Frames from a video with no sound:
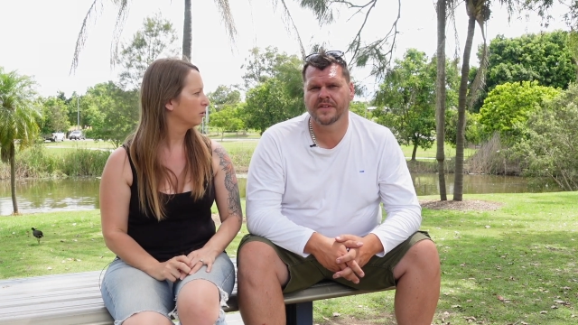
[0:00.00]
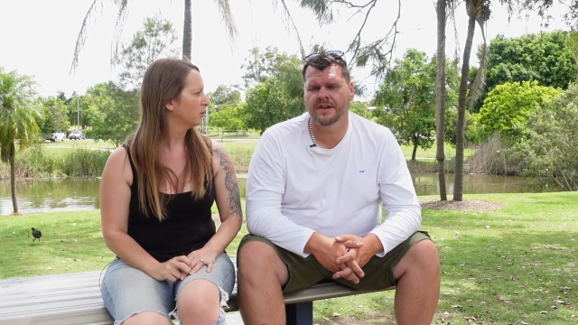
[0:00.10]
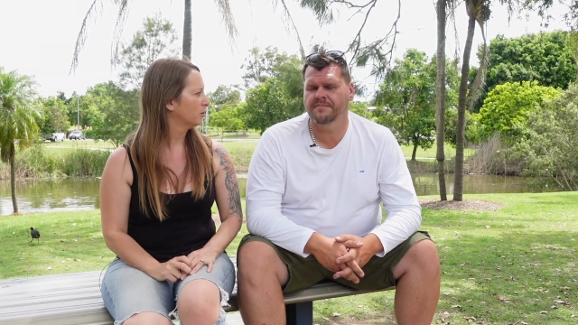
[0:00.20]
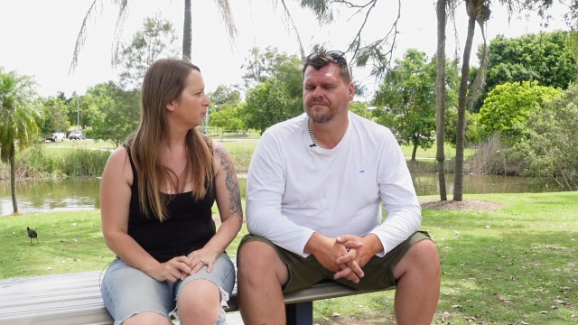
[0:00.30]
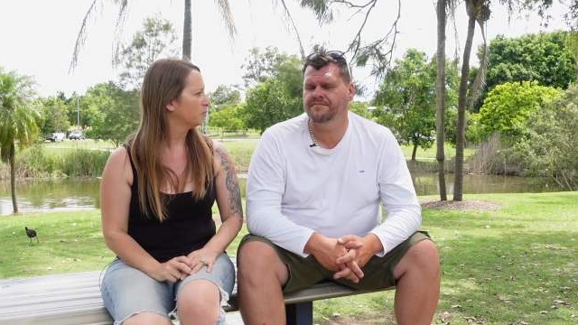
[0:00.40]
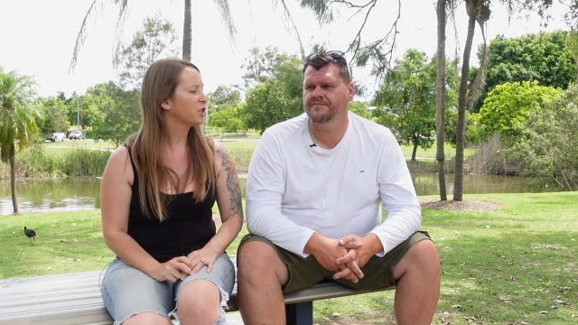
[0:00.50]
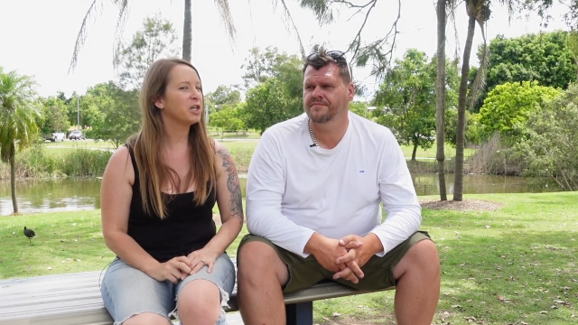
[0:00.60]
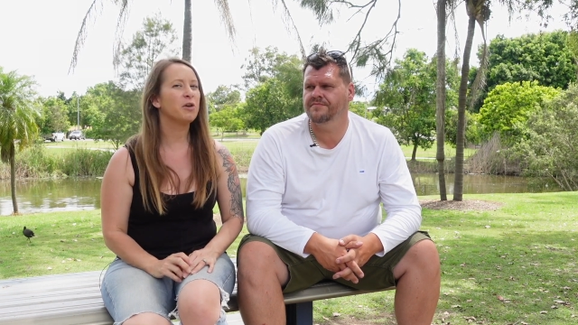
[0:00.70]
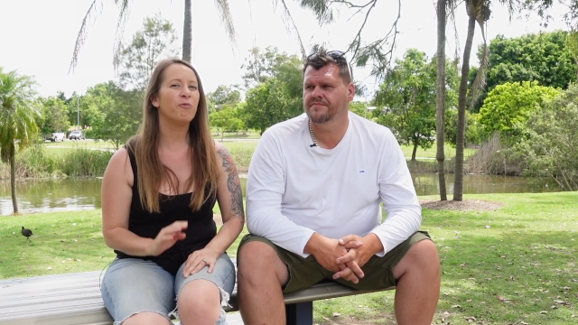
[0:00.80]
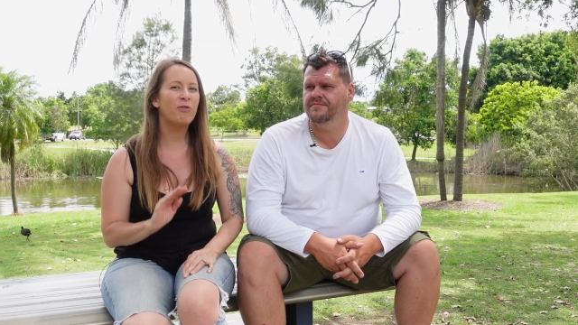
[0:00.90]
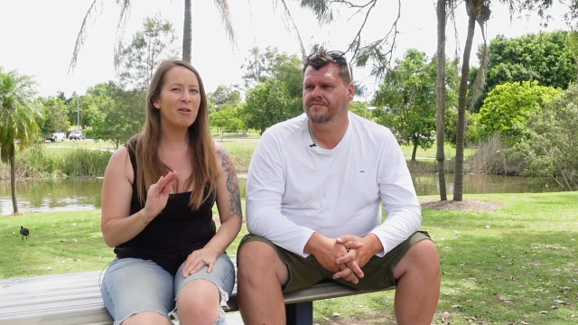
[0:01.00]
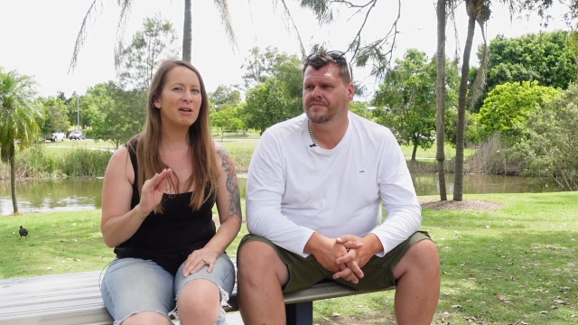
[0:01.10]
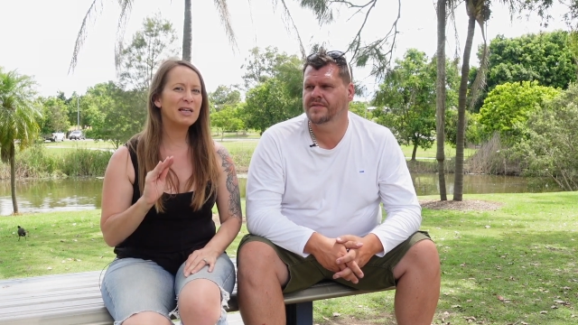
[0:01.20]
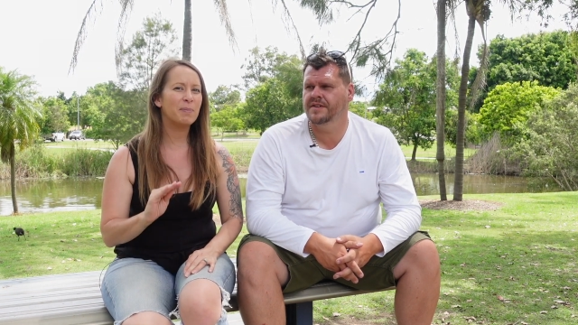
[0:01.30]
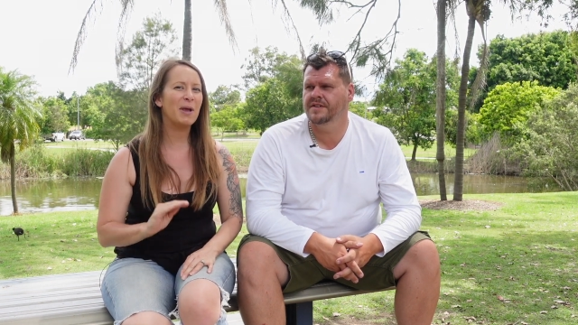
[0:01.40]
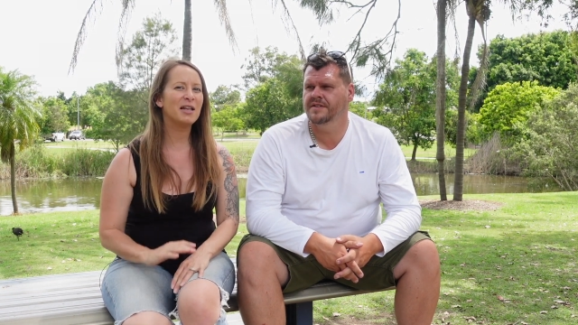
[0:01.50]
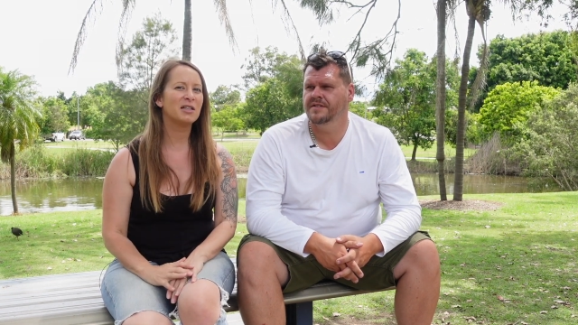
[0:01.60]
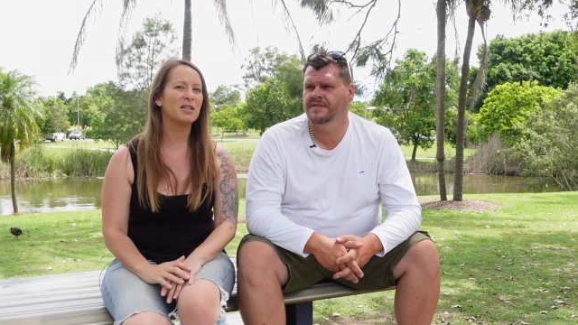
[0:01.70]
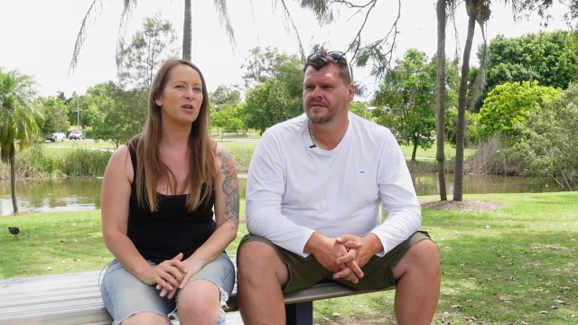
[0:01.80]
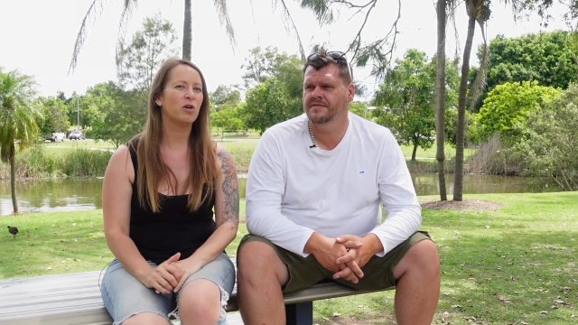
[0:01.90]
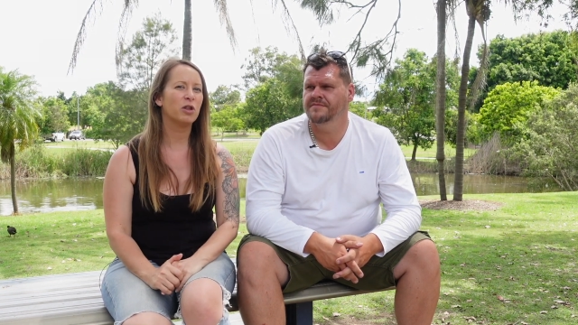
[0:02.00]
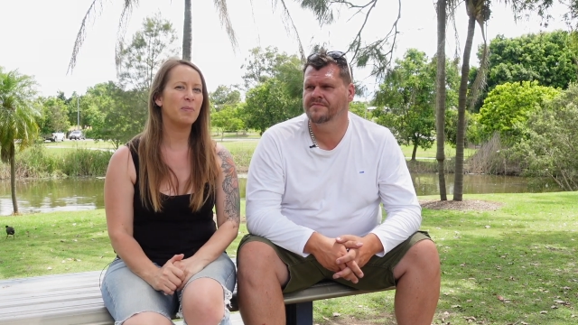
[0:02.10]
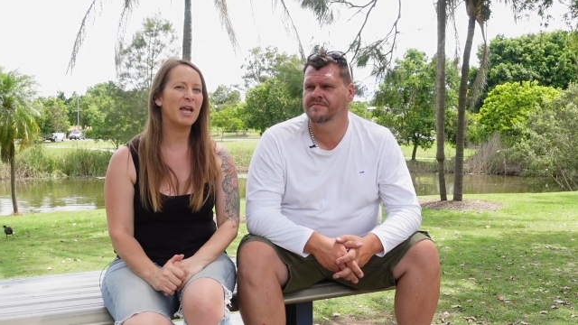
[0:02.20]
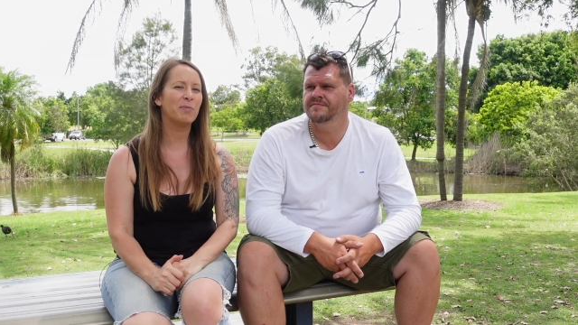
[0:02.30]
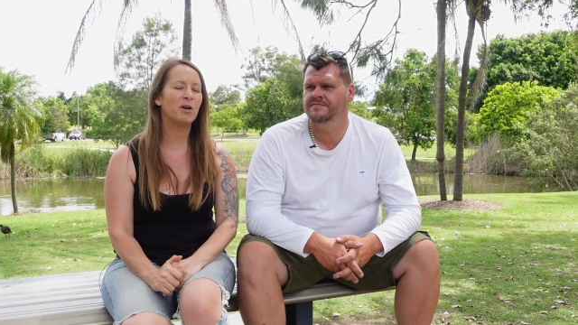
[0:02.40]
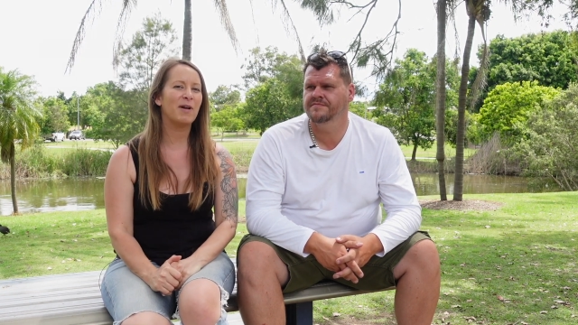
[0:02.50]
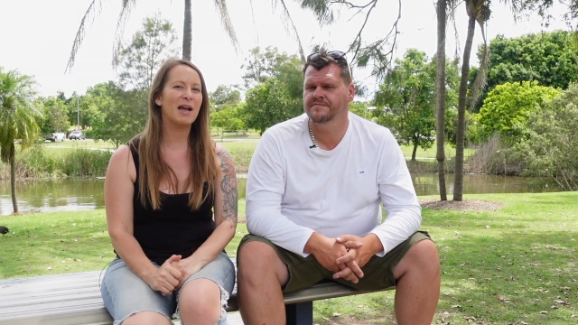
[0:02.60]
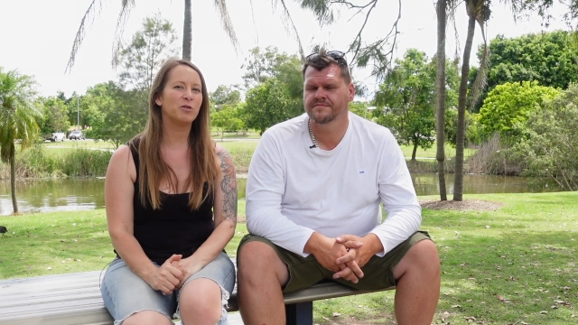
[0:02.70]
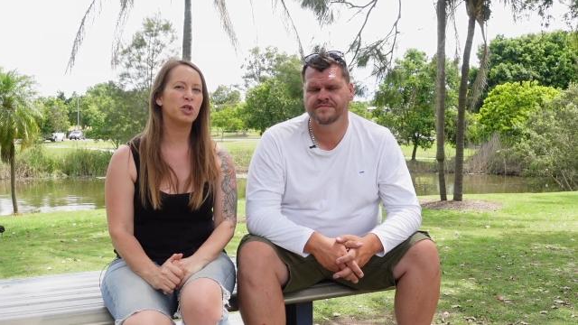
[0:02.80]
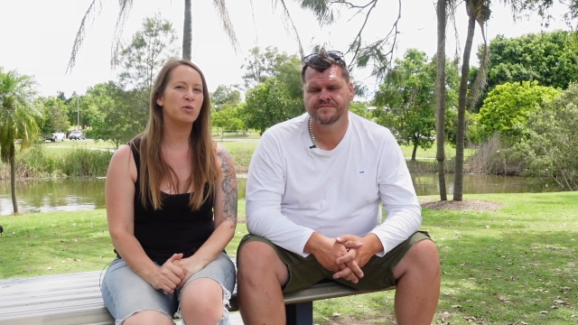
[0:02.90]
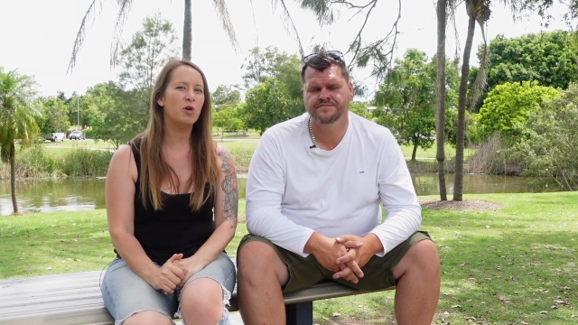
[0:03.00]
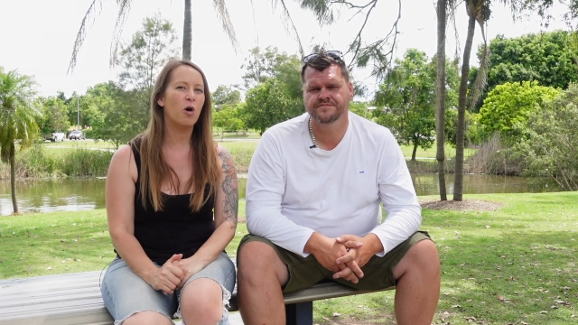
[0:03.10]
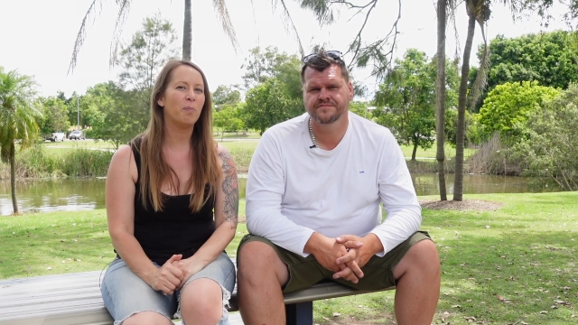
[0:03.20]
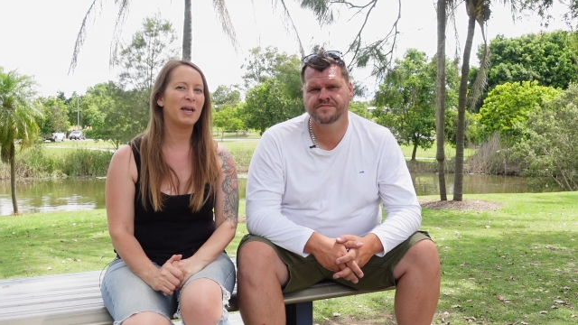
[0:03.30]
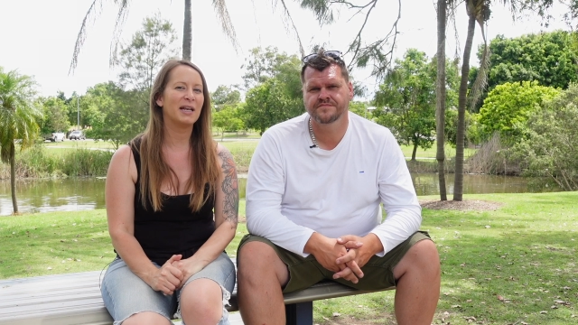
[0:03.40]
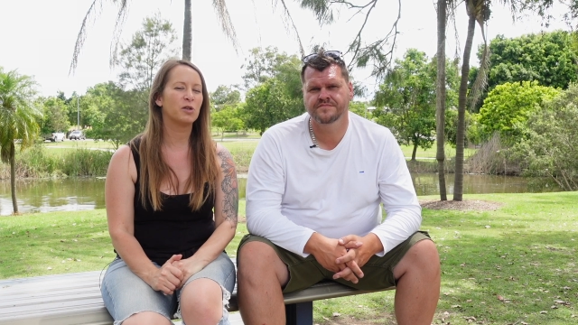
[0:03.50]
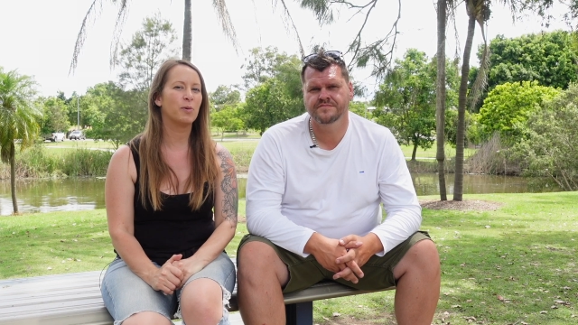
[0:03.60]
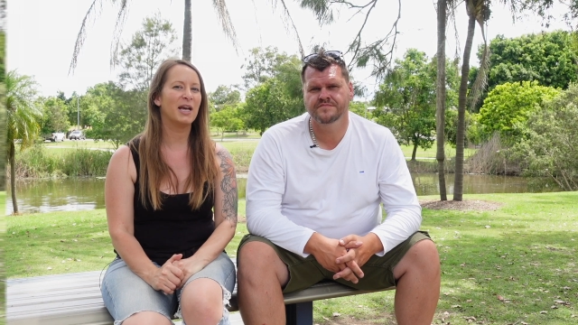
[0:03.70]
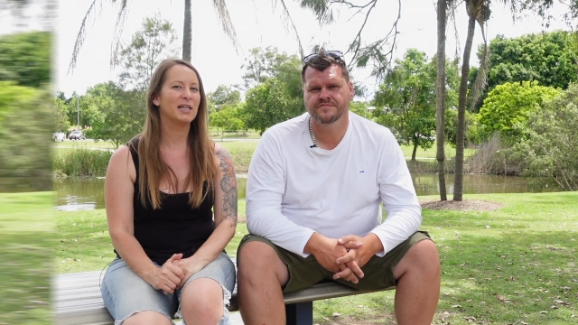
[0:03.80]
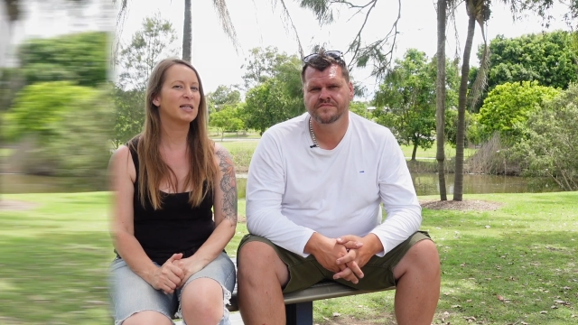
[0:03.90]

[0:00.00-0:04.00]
Speaker 1: yeah so you're very dependent on the people around you not being twins.